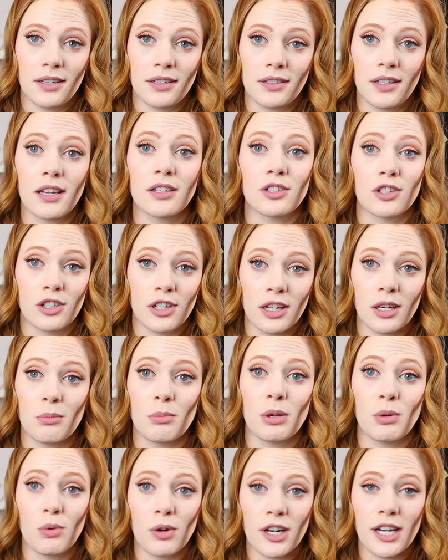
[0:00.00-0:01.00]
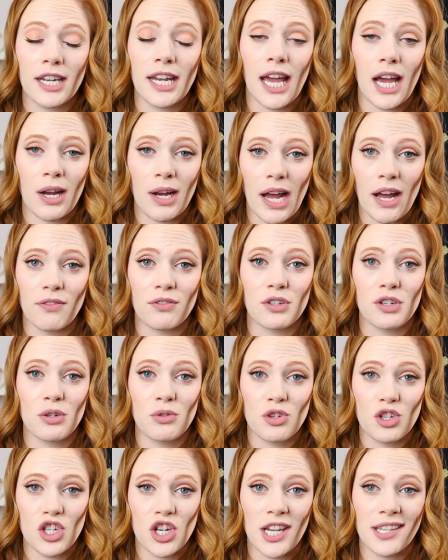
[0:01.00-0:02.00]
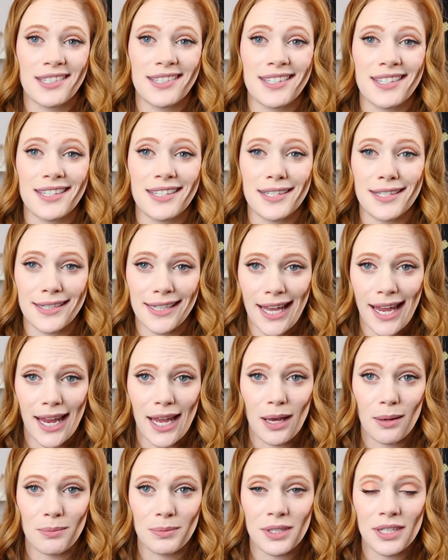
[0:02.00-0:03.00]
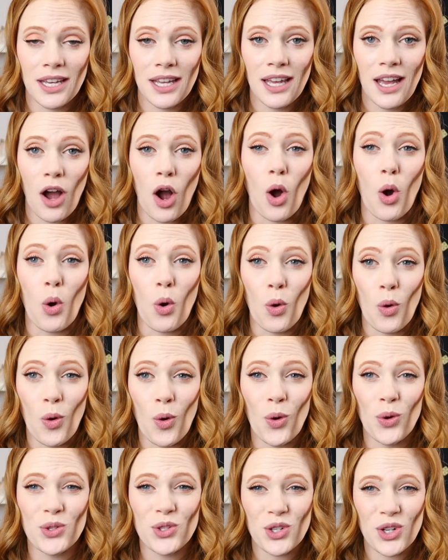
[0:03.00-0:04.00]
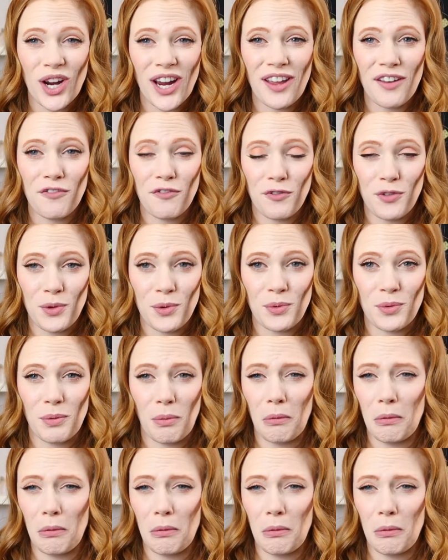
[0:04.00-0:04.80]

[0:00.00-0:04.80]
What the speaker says: And then you're gonna be working out after you just slammed a whole tray of food.